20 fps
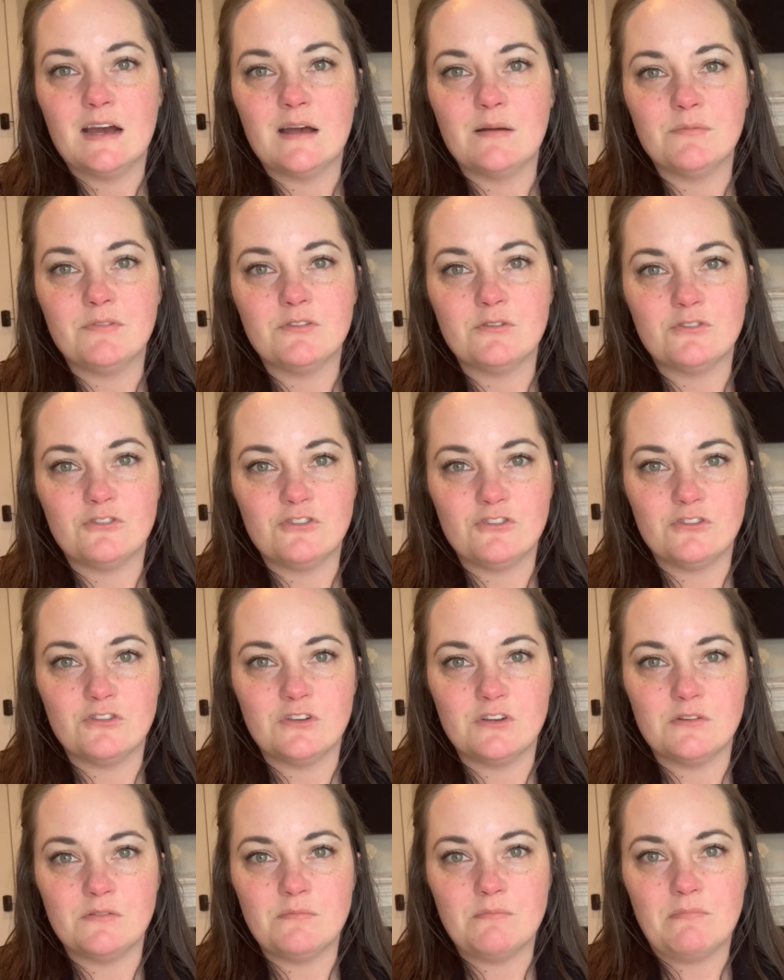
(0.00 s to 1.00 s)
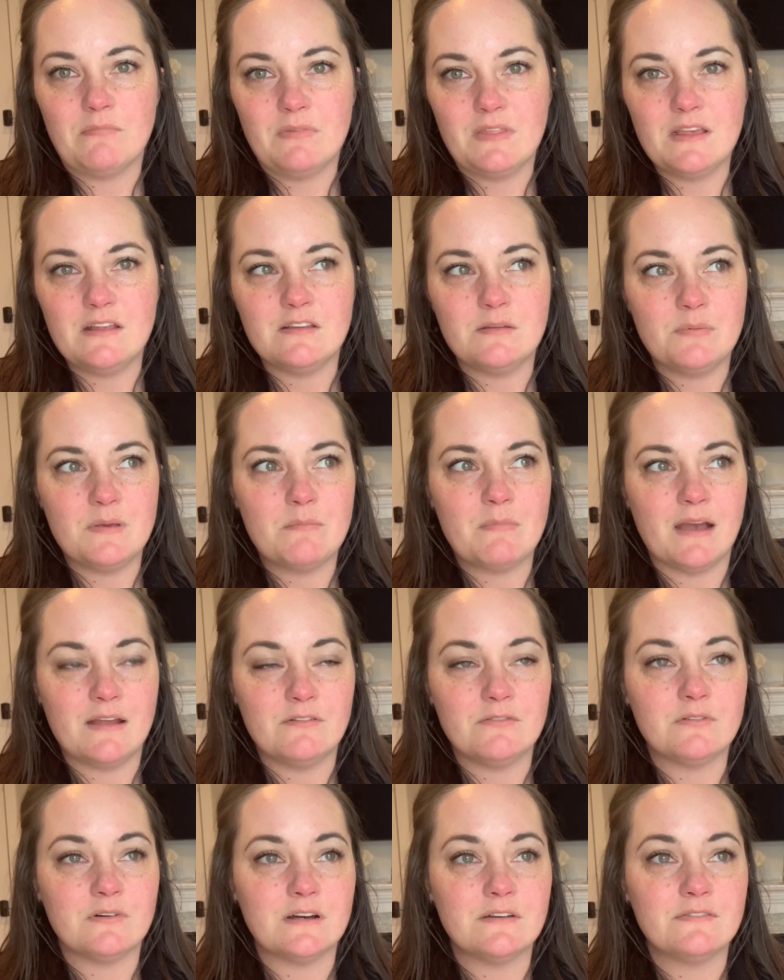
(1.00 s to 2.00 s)
So it's just a good thing to be
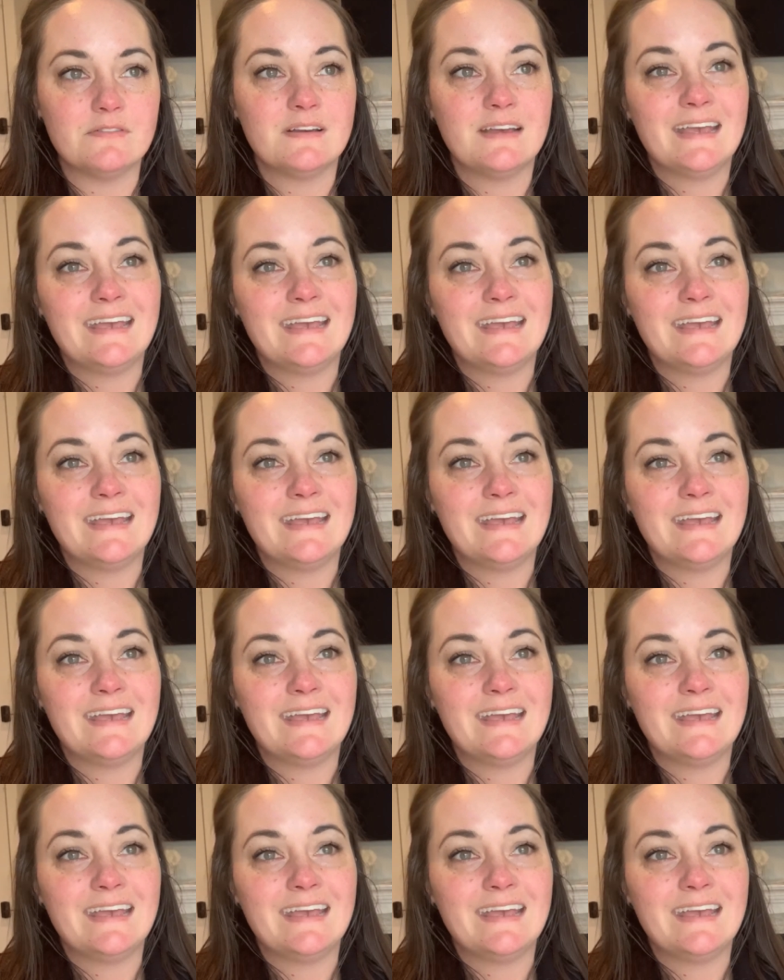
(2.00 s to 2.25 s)
mindful of.